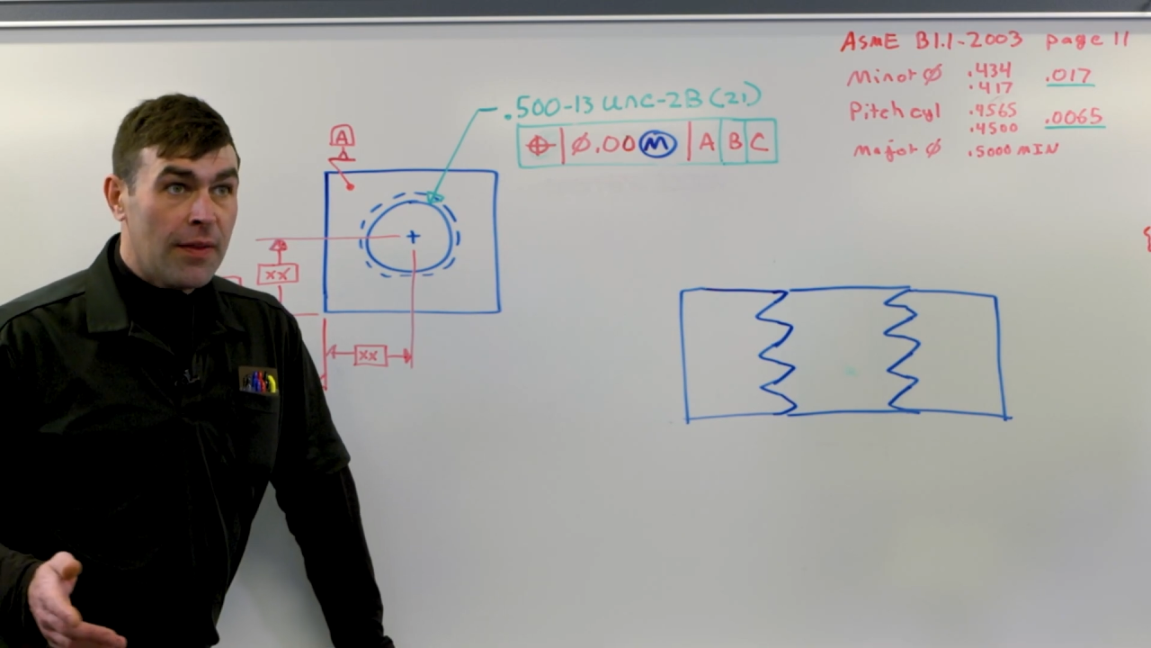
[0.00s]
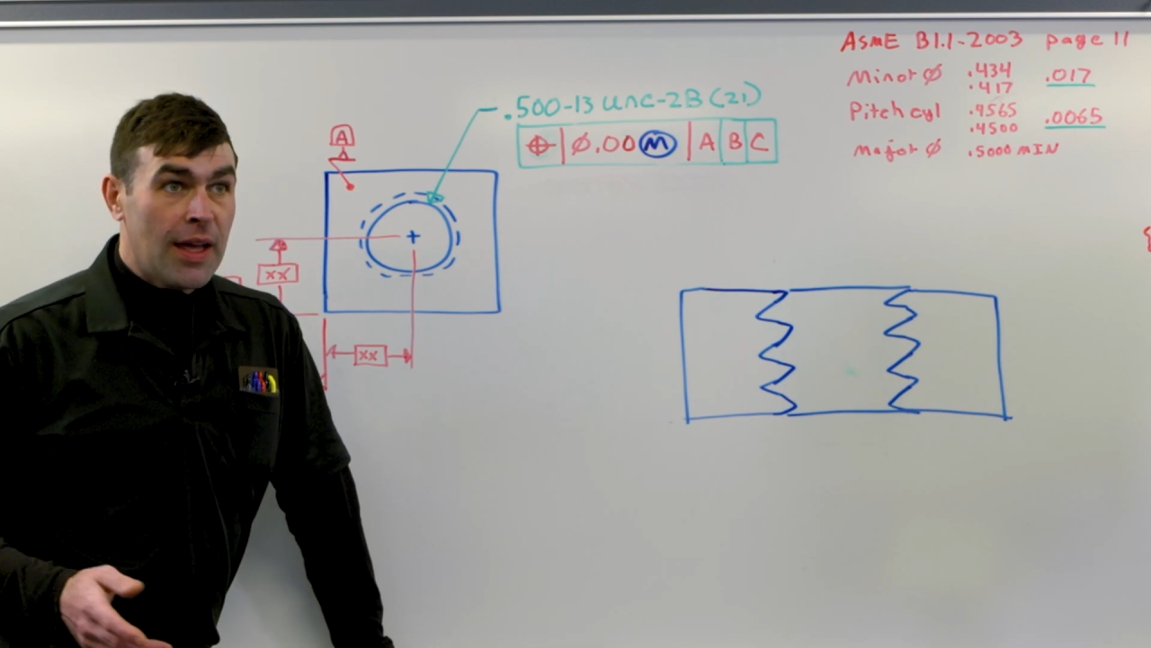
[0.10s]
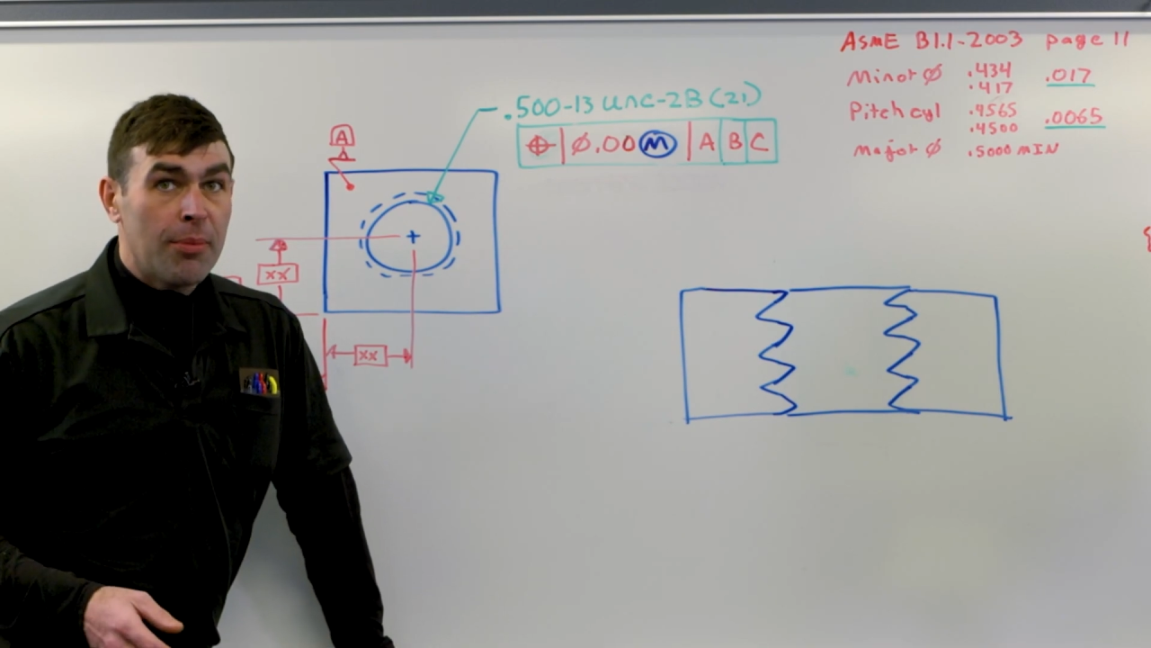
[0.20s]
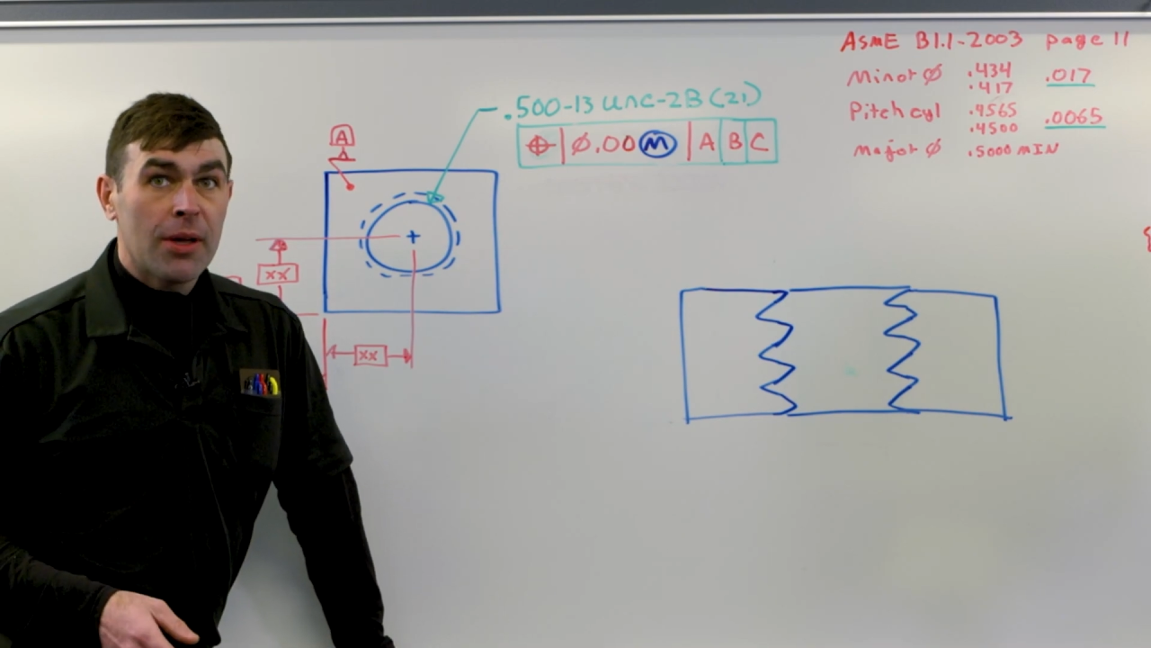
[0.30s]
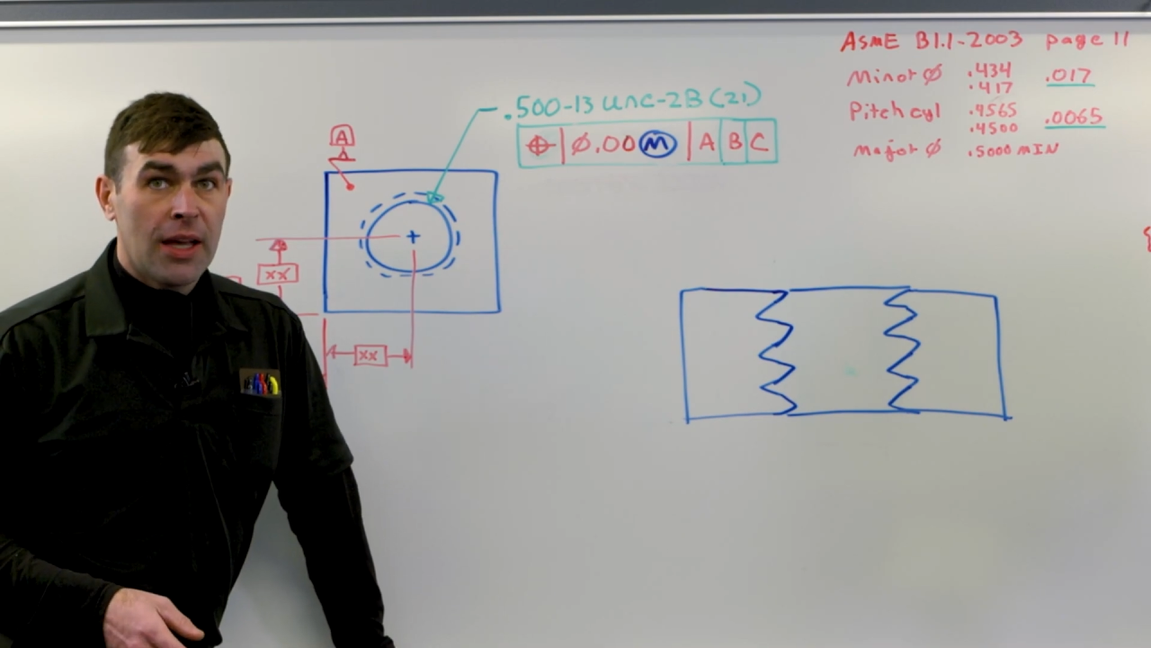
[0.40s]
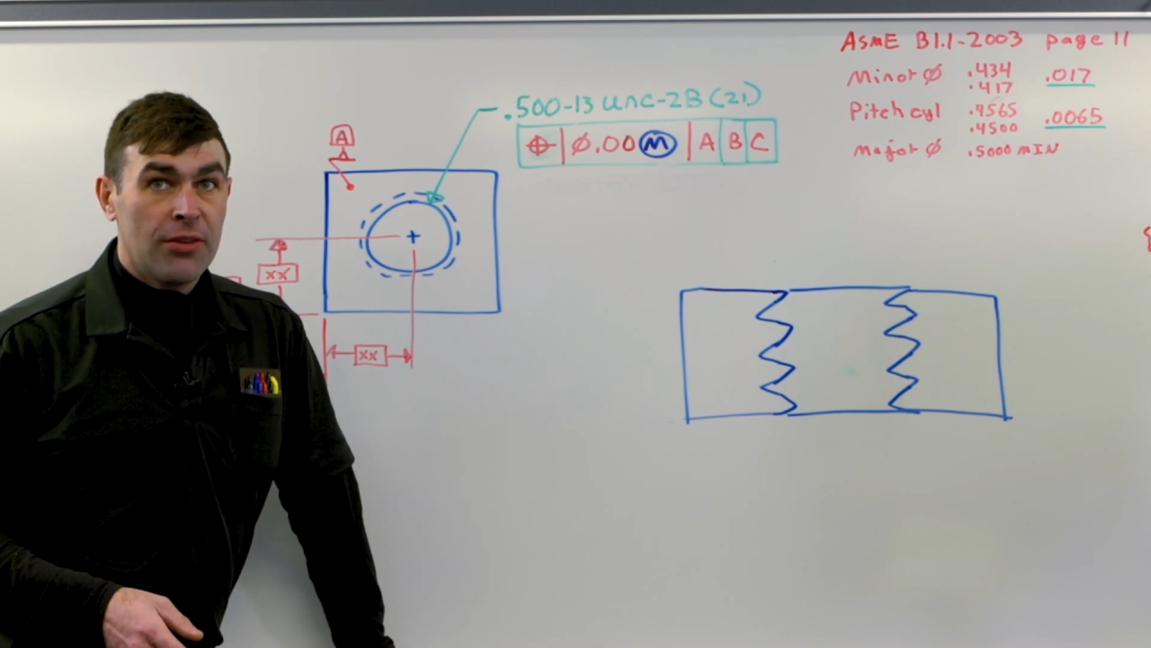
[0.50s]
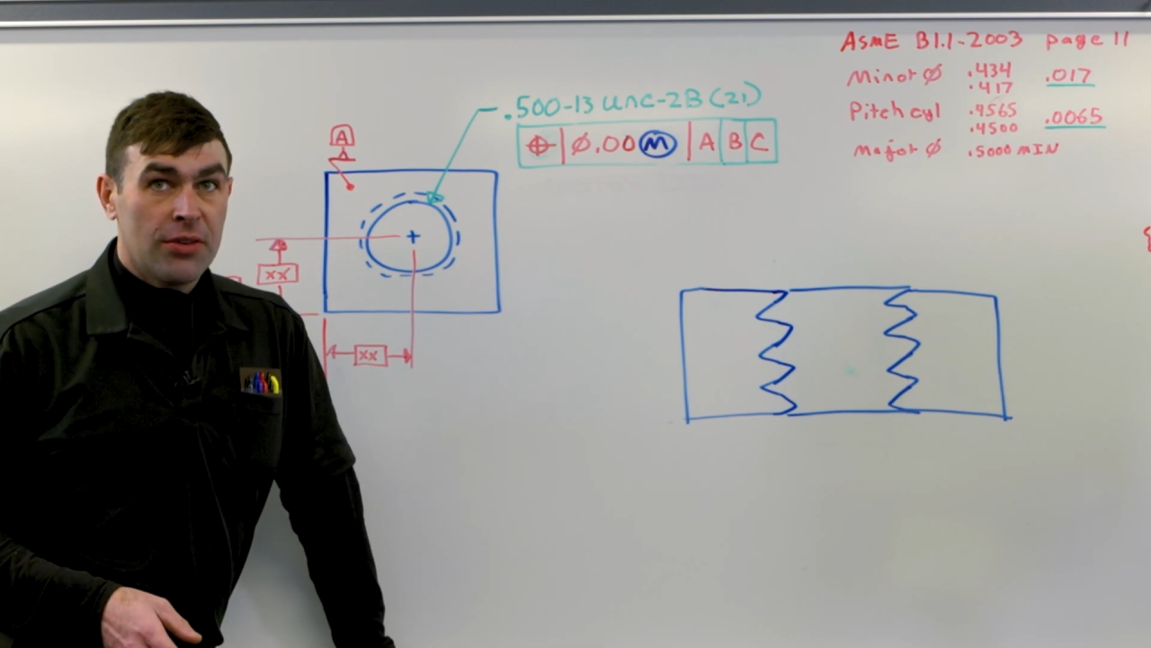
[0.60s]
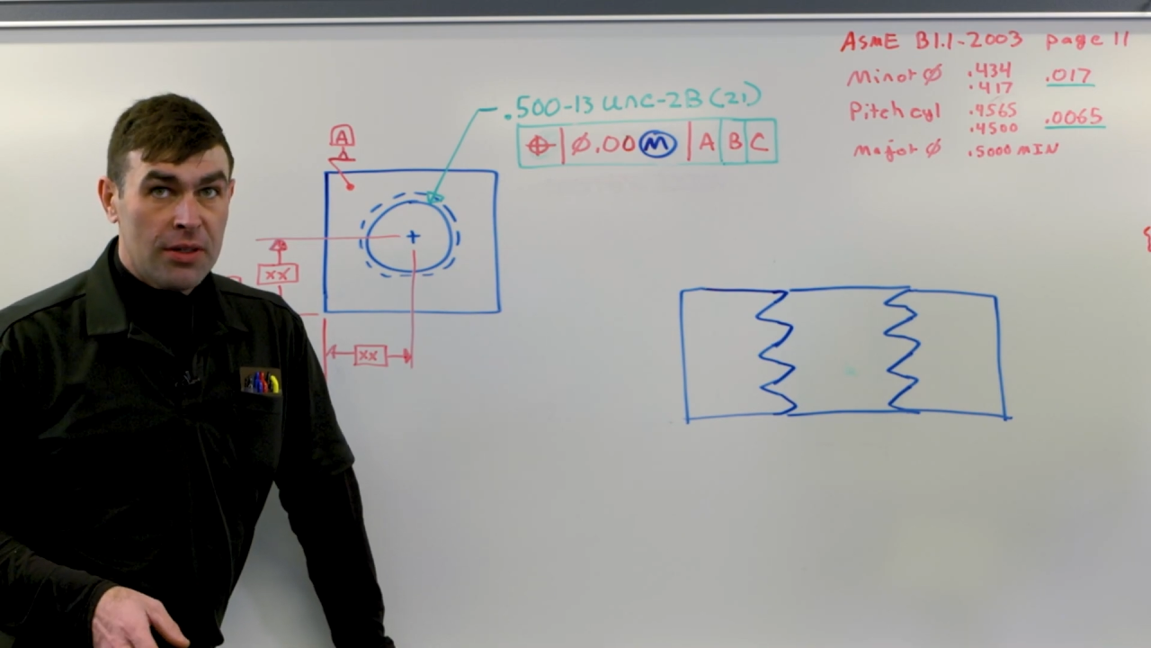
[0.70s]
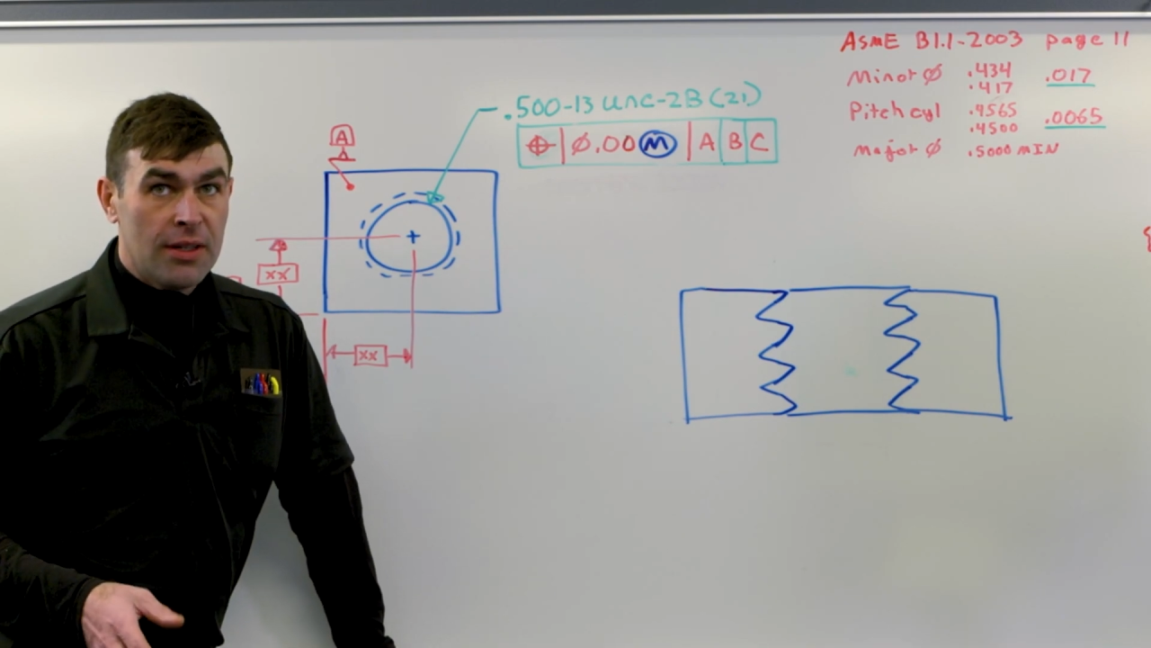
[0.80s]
on the application,